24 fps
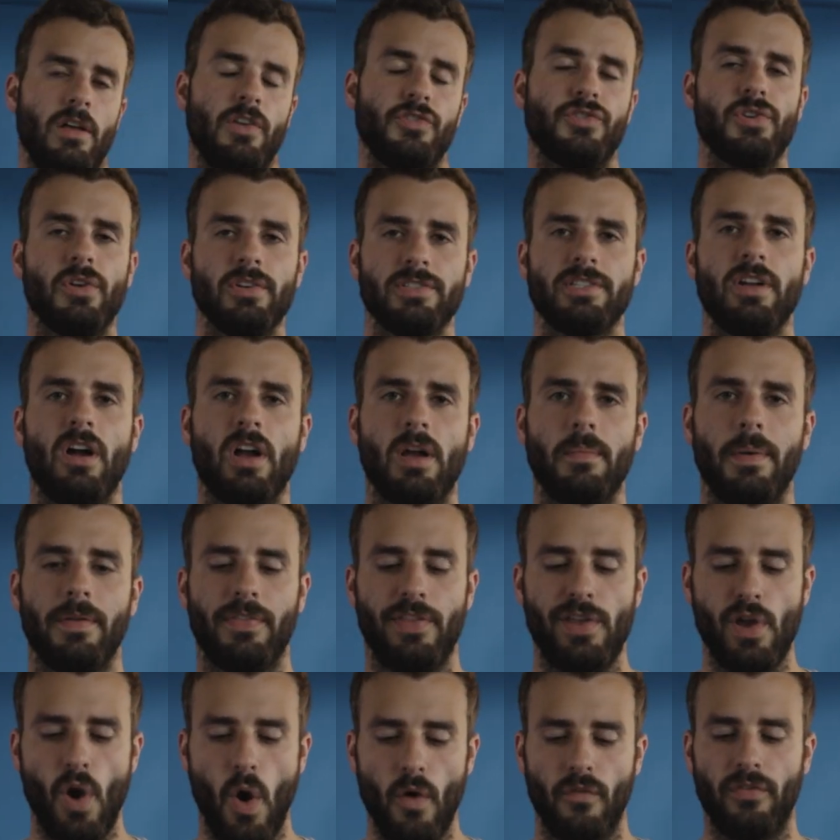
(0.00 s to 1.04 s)
So let's talk about
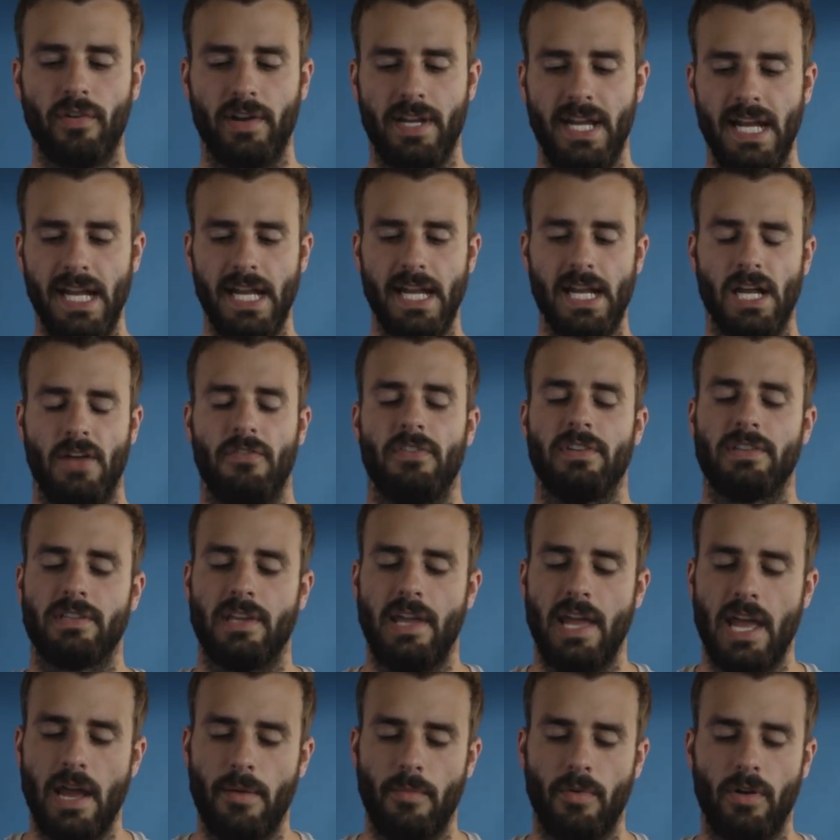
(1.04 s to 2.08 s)
the overheating on this
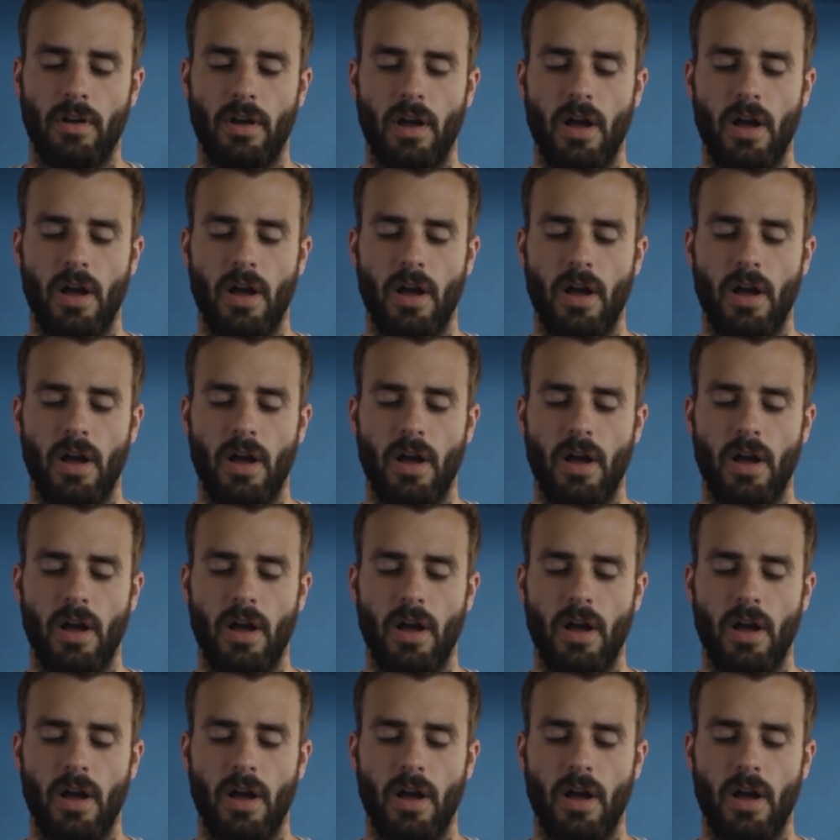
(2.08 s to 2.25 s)
camera.